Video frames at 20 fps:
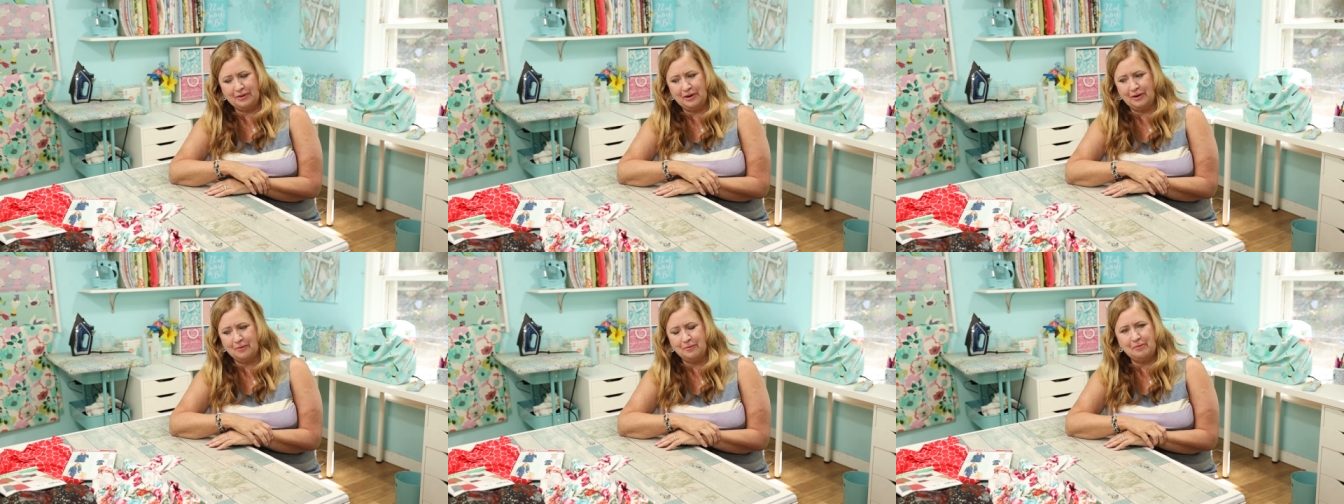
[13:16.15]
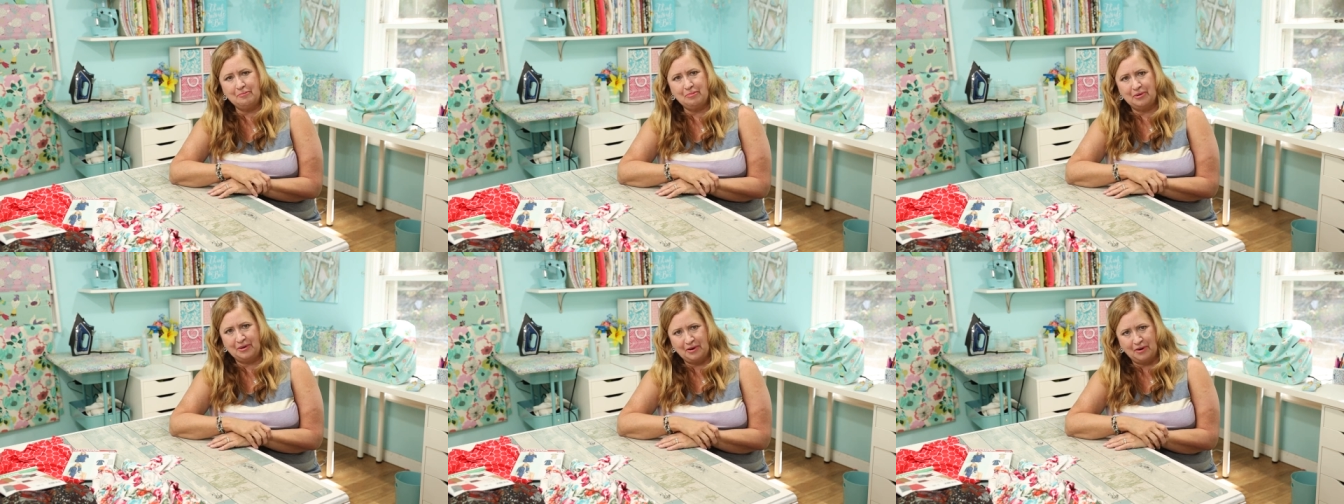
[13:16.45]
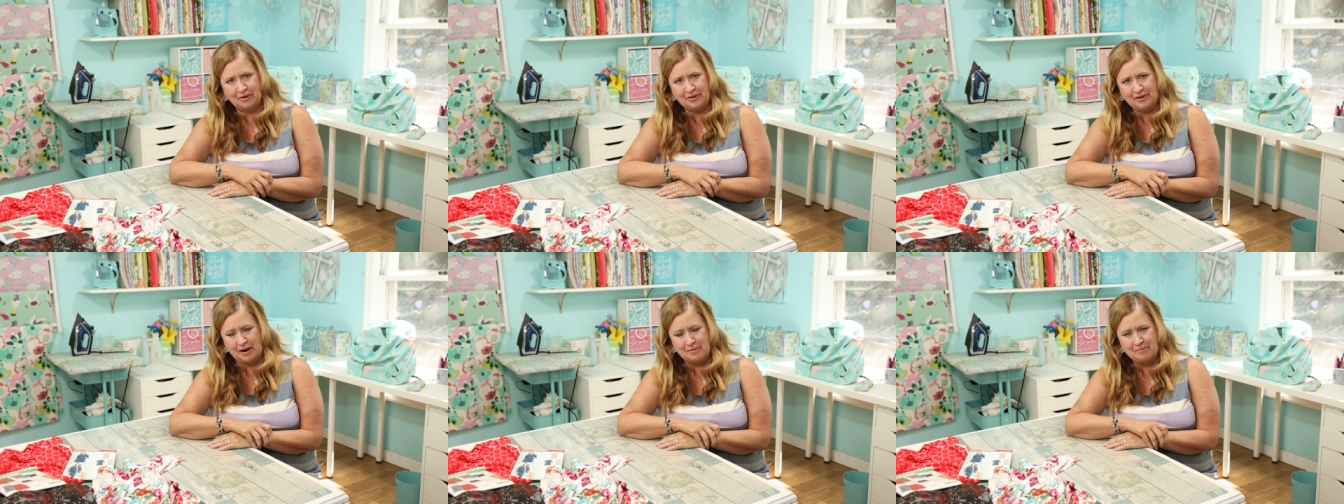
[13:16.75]
You know, we put
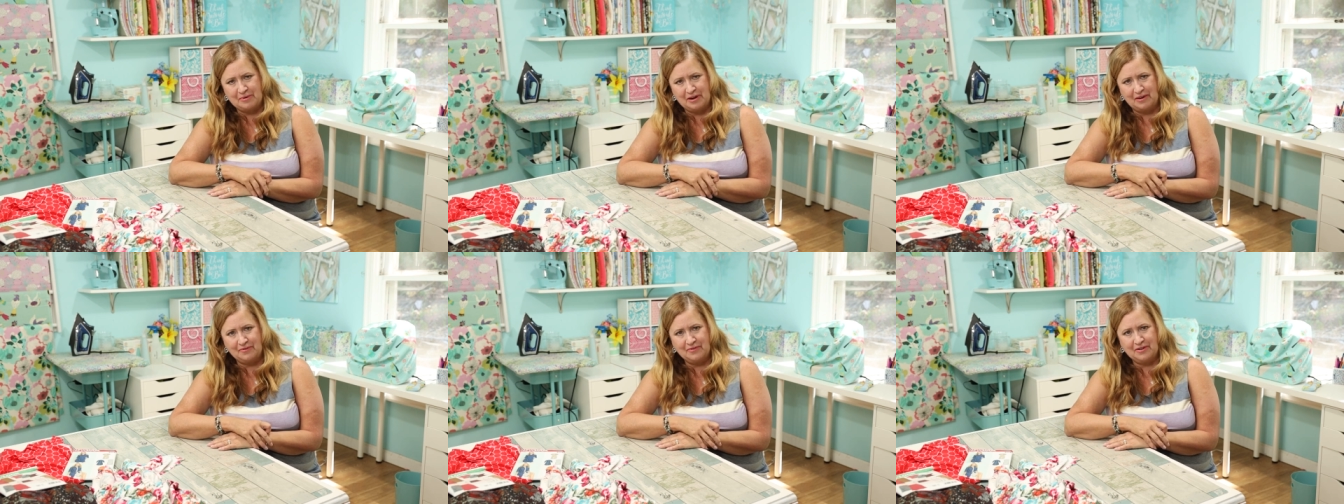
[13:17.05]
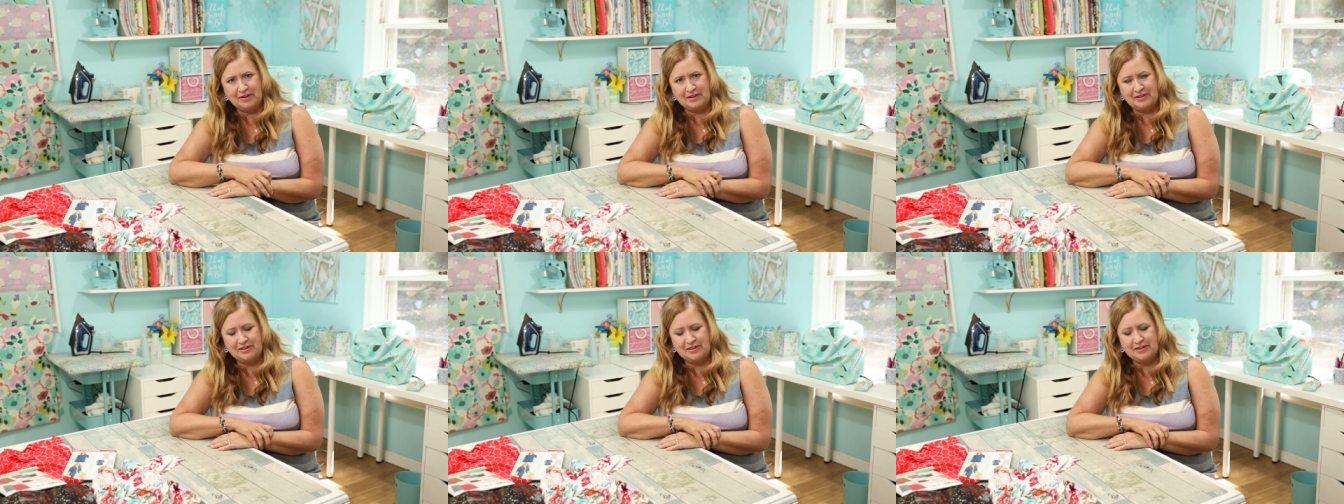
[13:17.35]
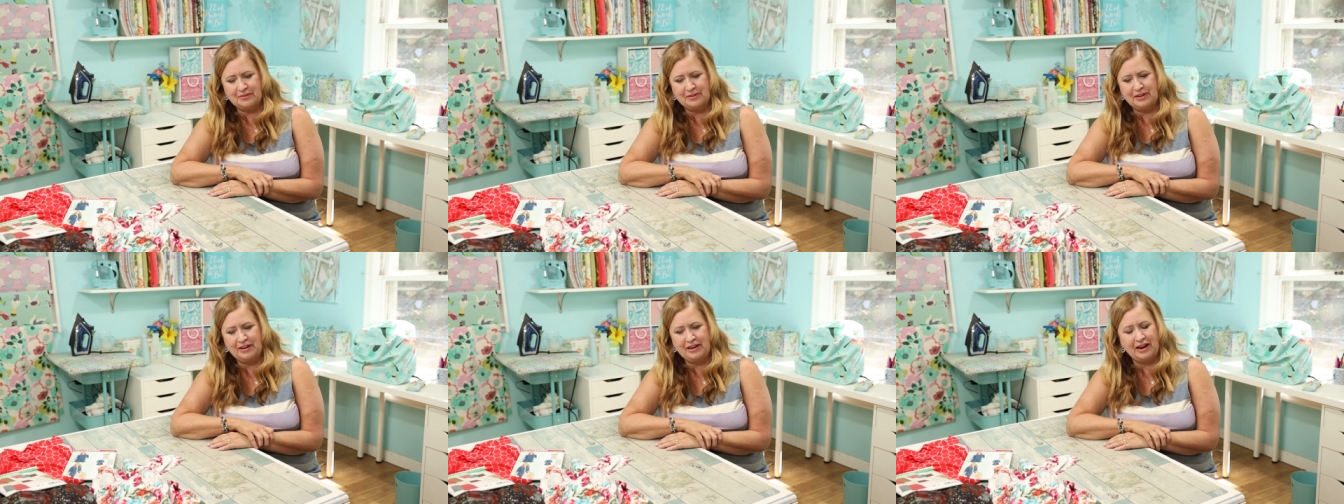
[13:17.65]
our time and effort
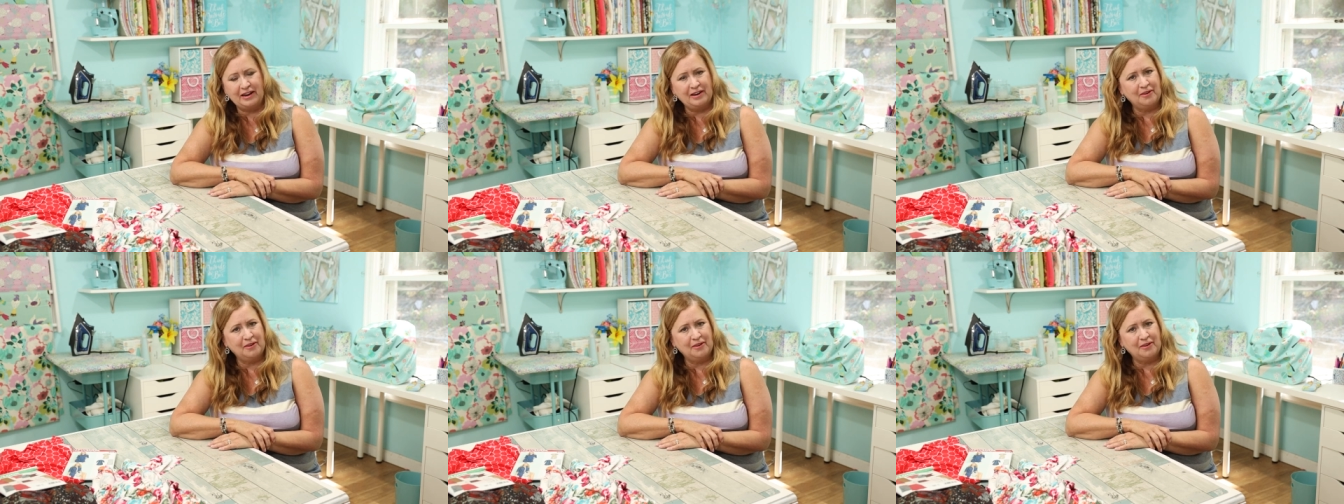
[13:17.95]
into it,